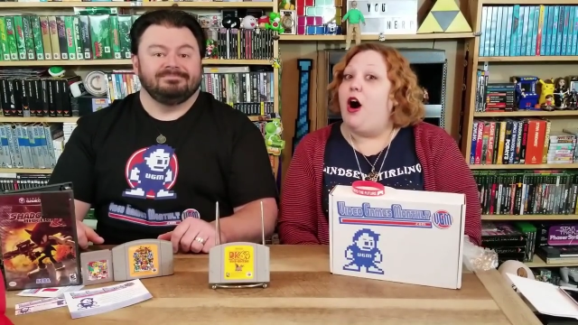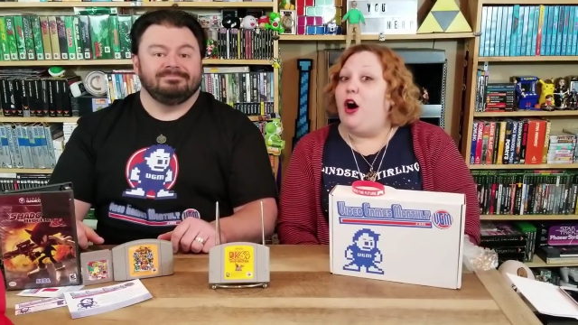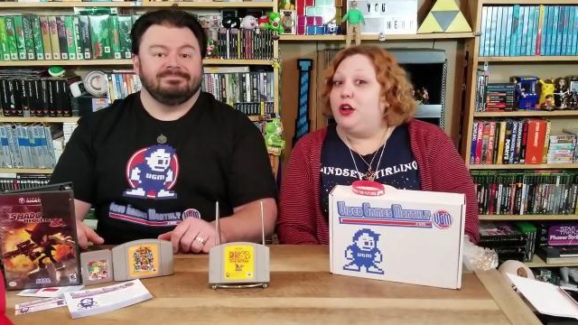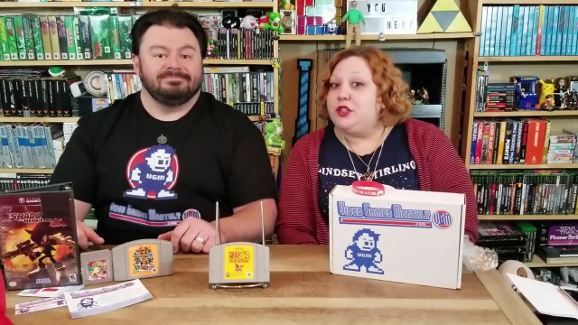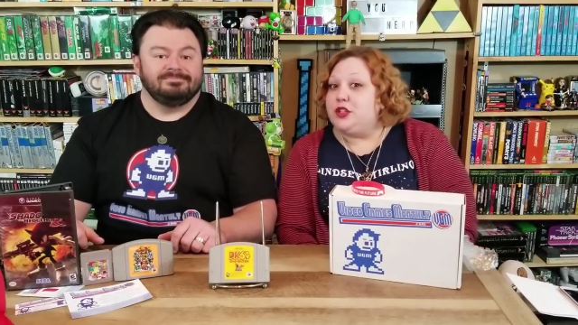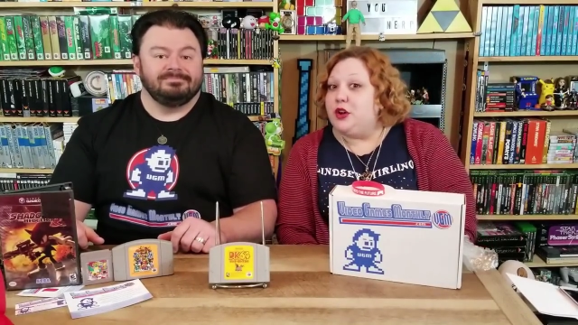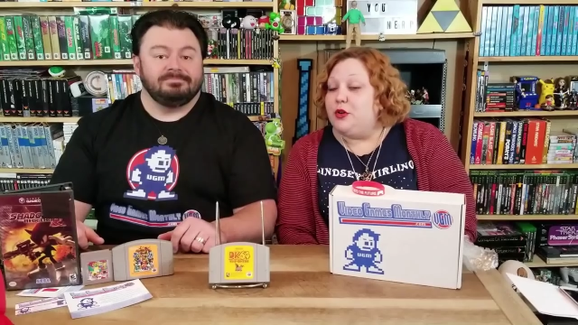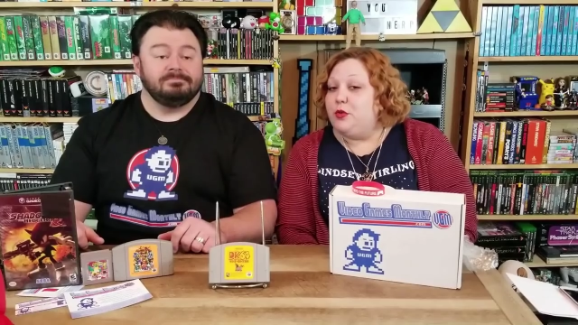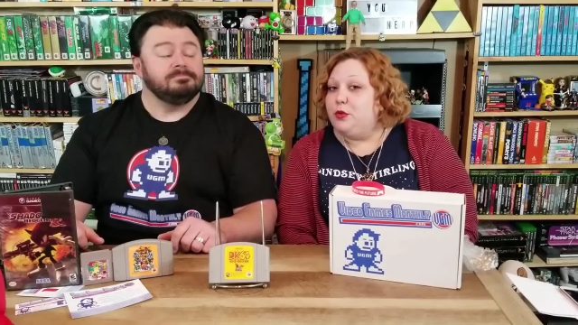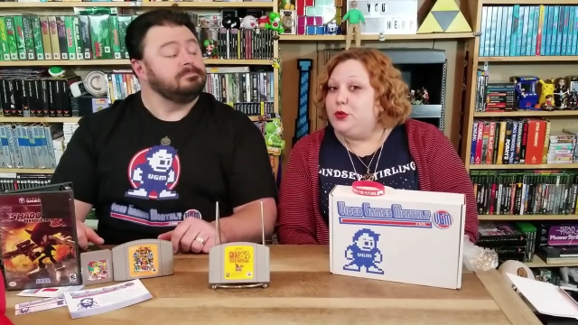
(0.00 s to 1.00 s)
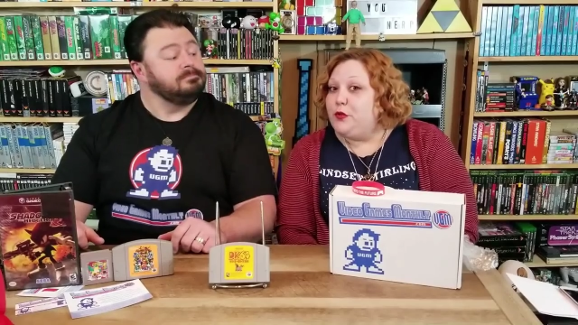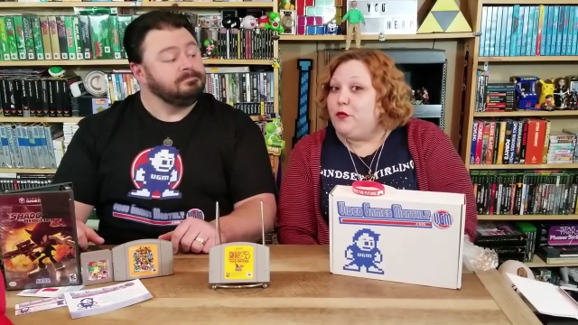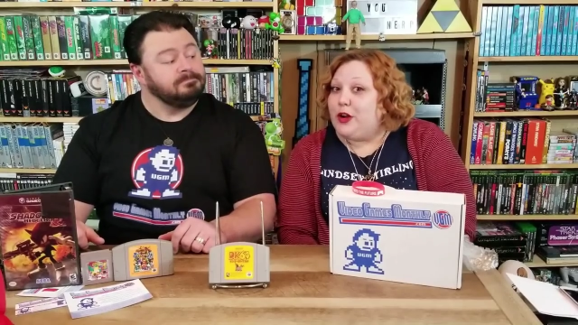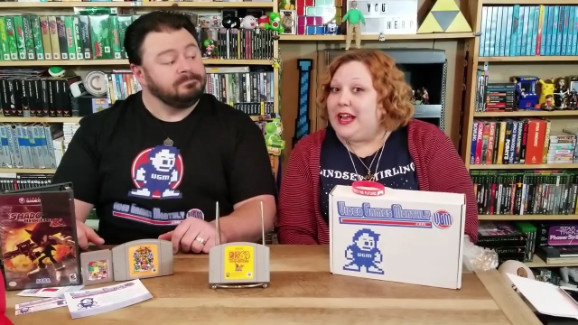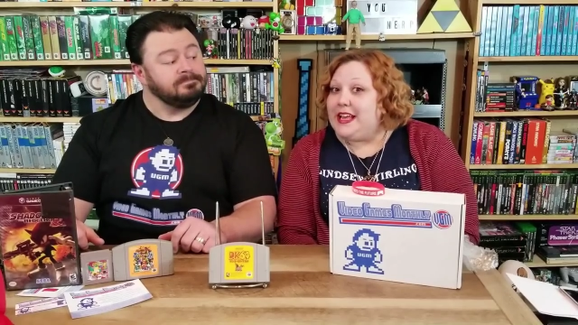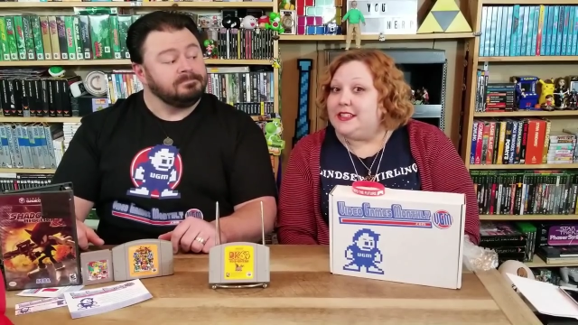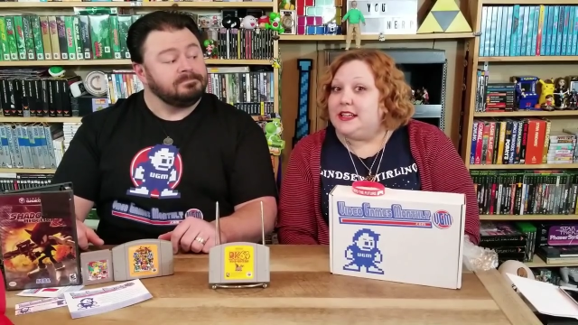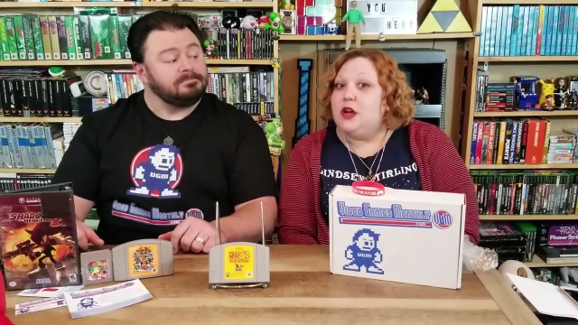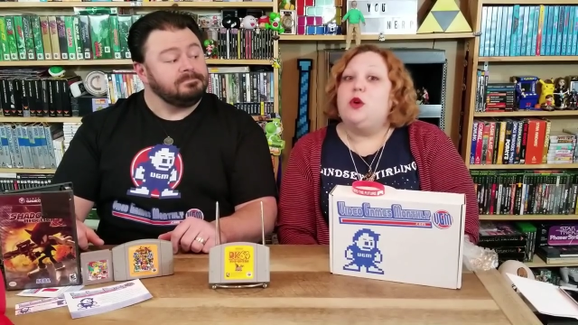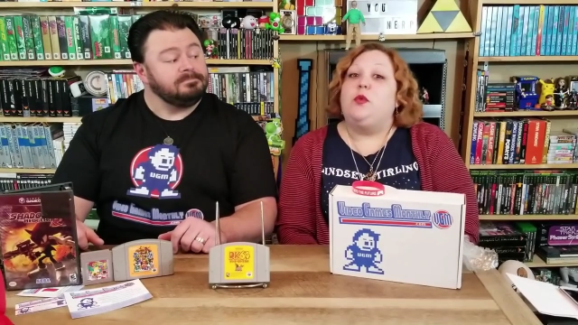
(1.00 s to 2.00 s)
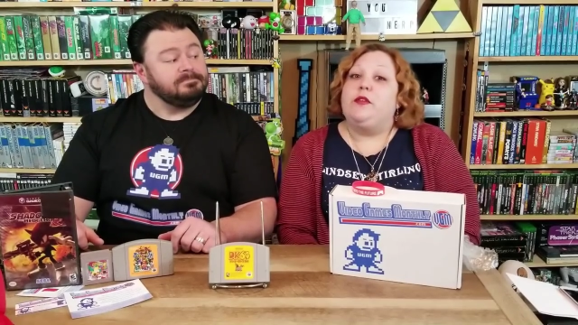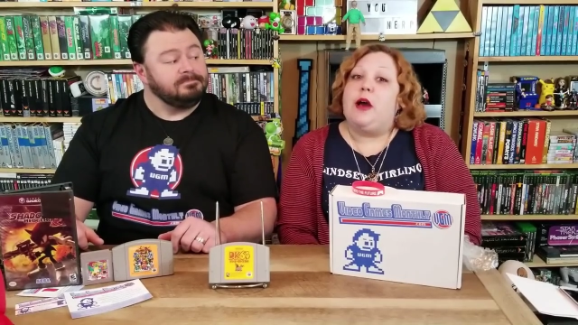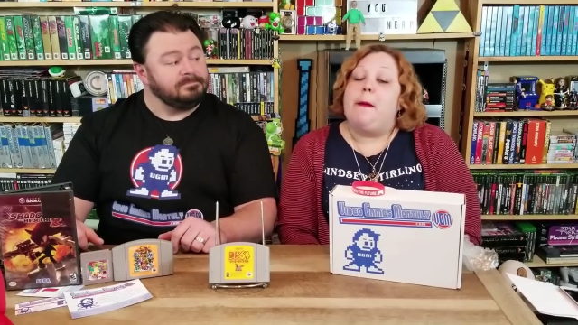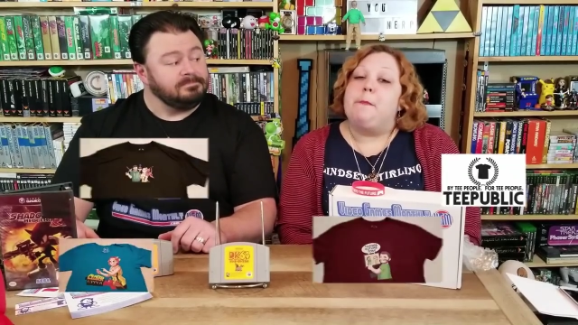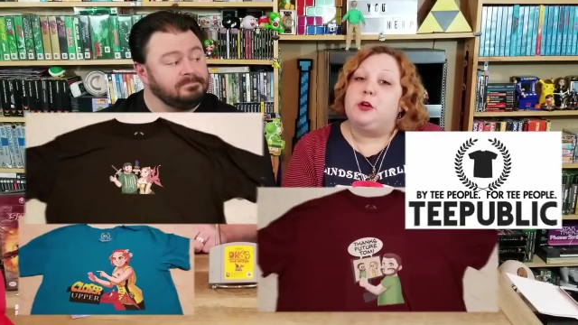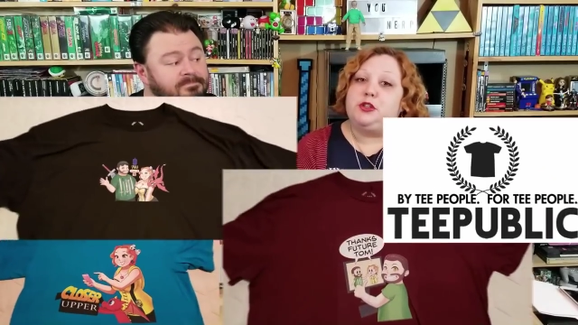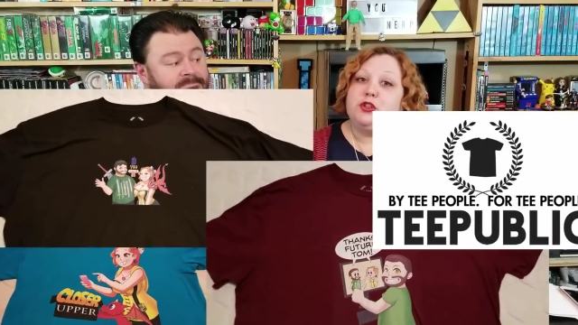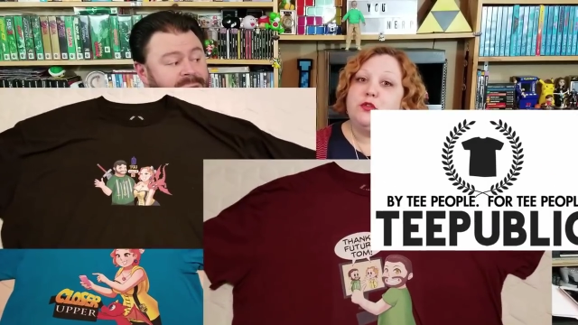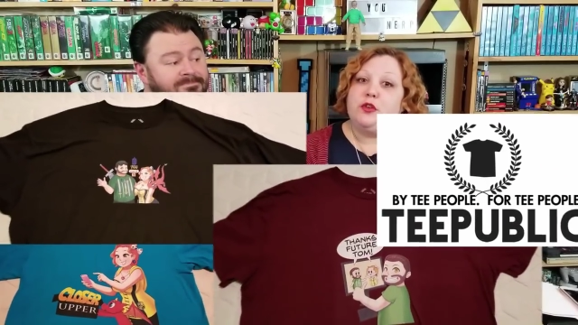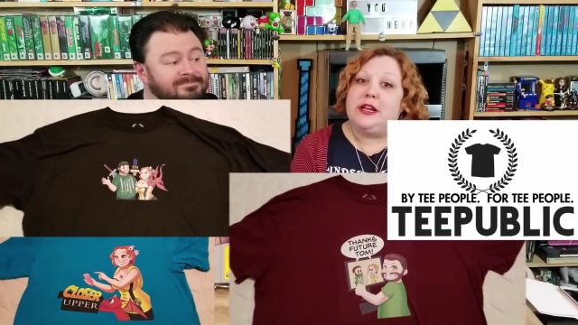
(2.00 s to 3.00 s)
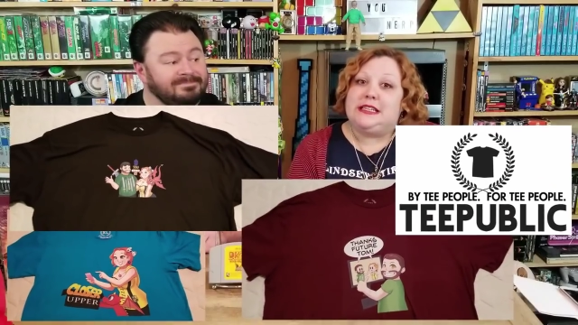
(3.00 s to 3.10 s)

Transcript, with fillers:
Speaker 1: Also, don't forget, we've got merch over at